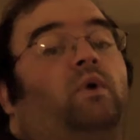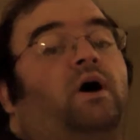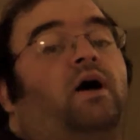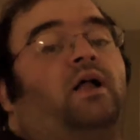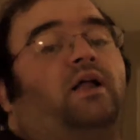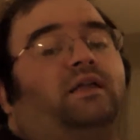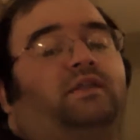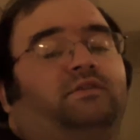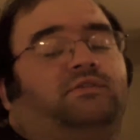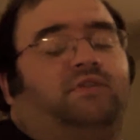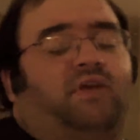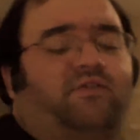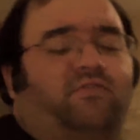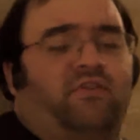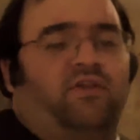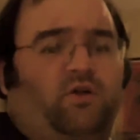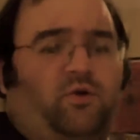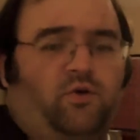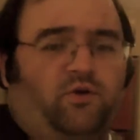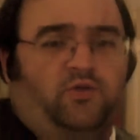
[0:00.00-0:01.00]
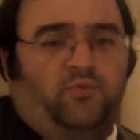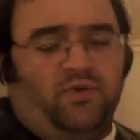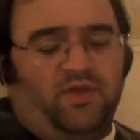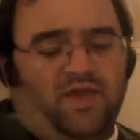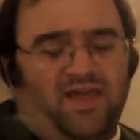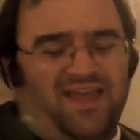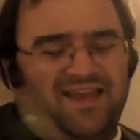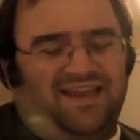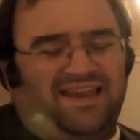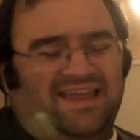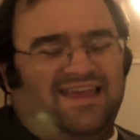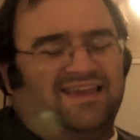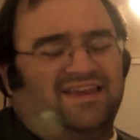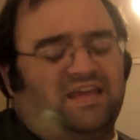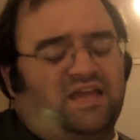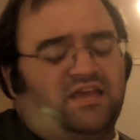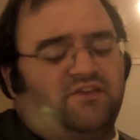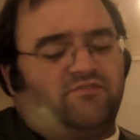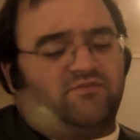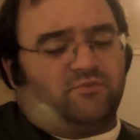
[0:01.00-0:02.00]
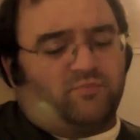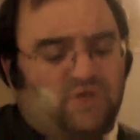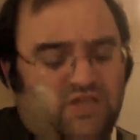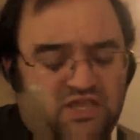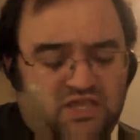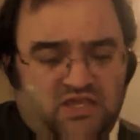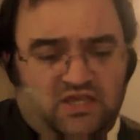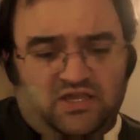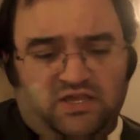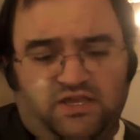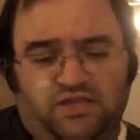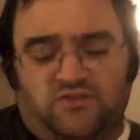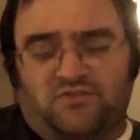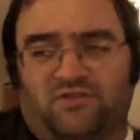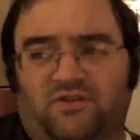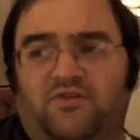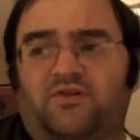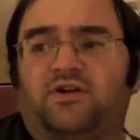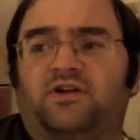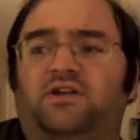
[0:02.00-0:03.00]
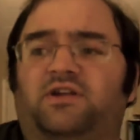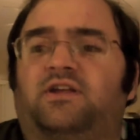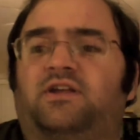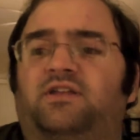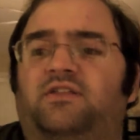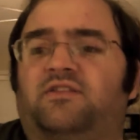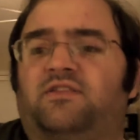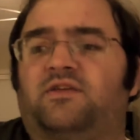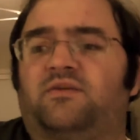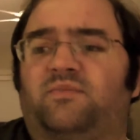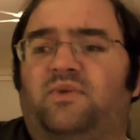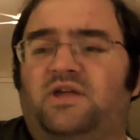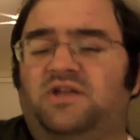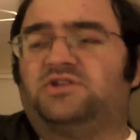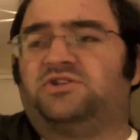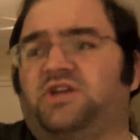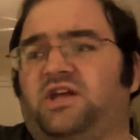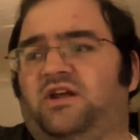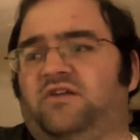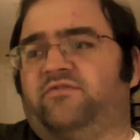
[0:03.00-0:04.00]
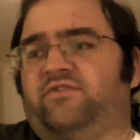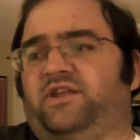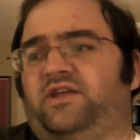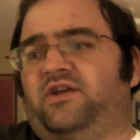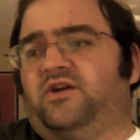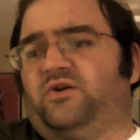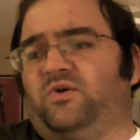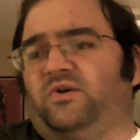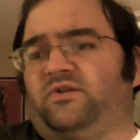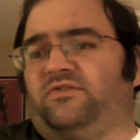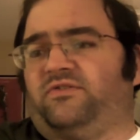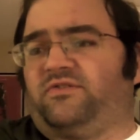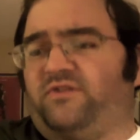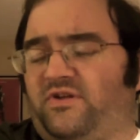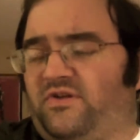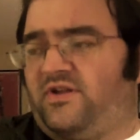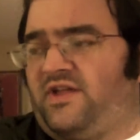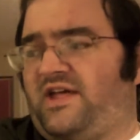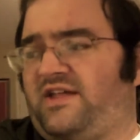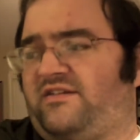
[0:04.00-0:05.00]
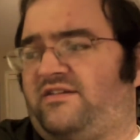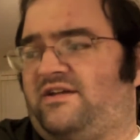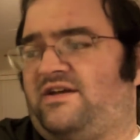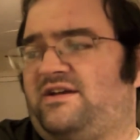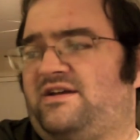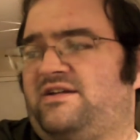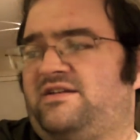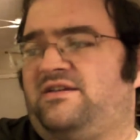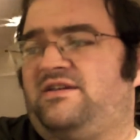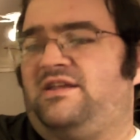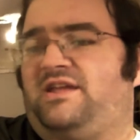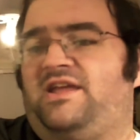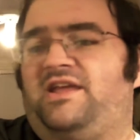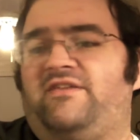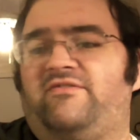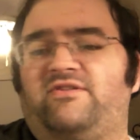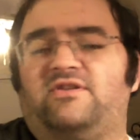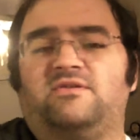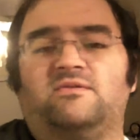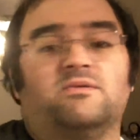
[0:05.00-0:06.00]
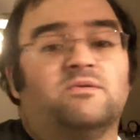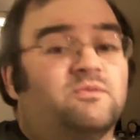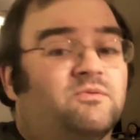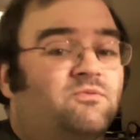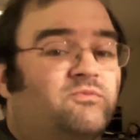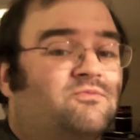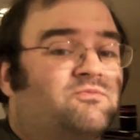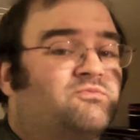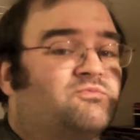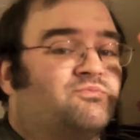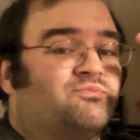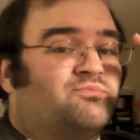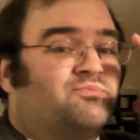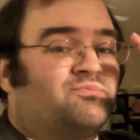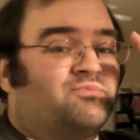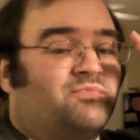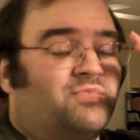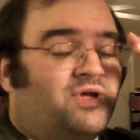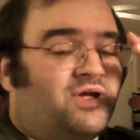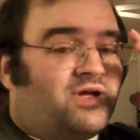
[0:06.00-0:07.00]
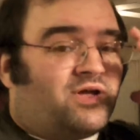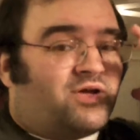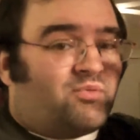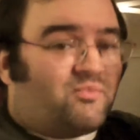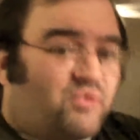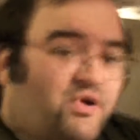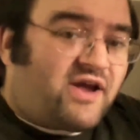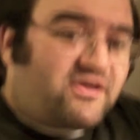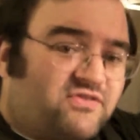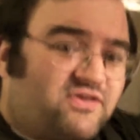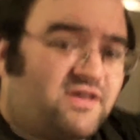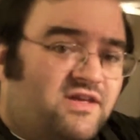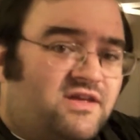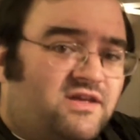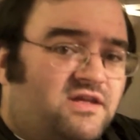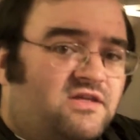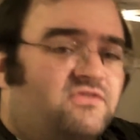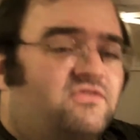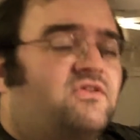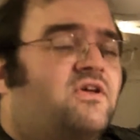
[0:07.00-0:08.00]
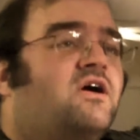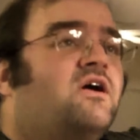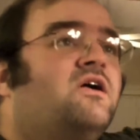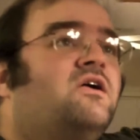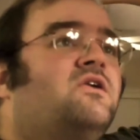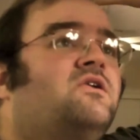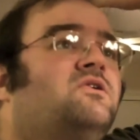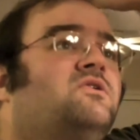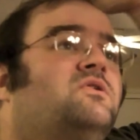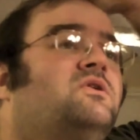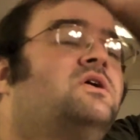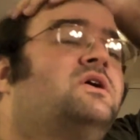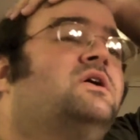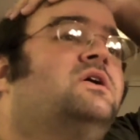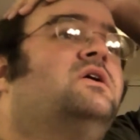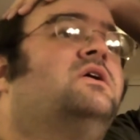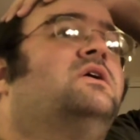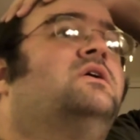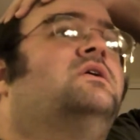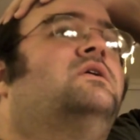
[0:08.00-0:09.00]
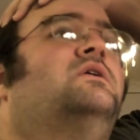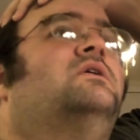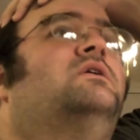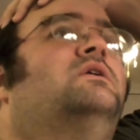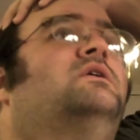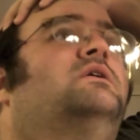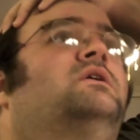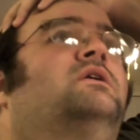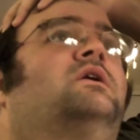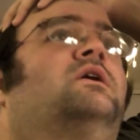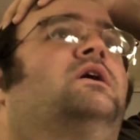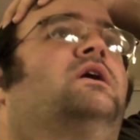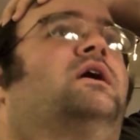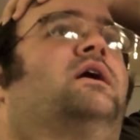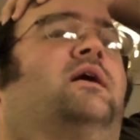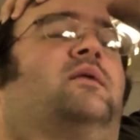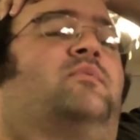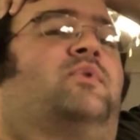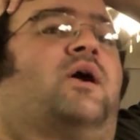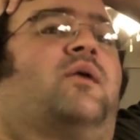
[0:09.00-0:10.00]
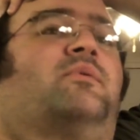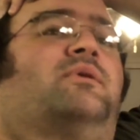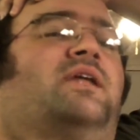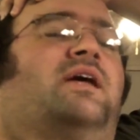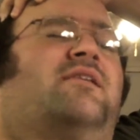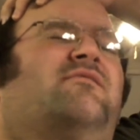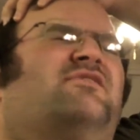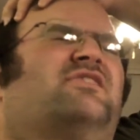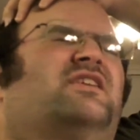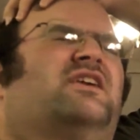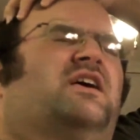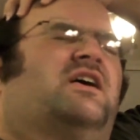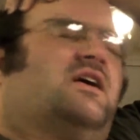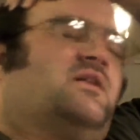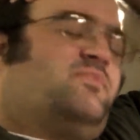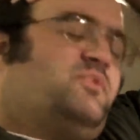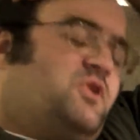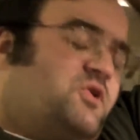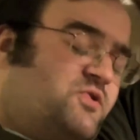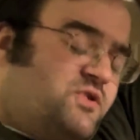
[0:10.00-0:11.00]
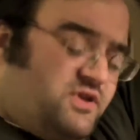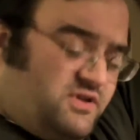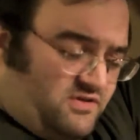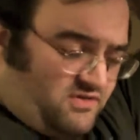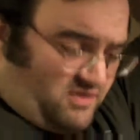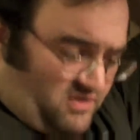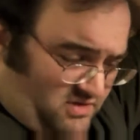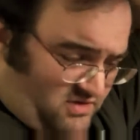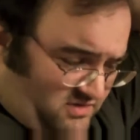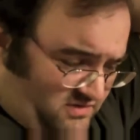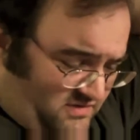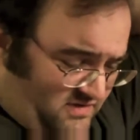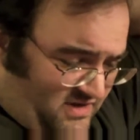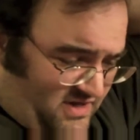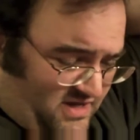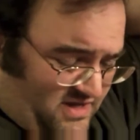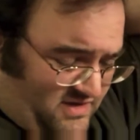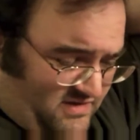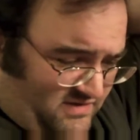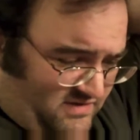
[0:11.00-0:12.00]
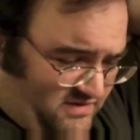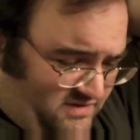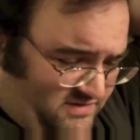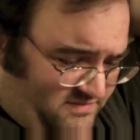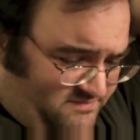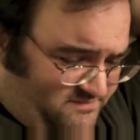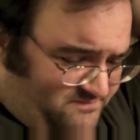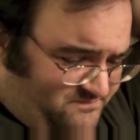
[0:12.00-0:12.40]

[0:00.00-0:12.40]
Well, it is definitely going to be a late night for me, considering the main channel video is still not done, even compressing, so I'm probably not even going to upload it tonight,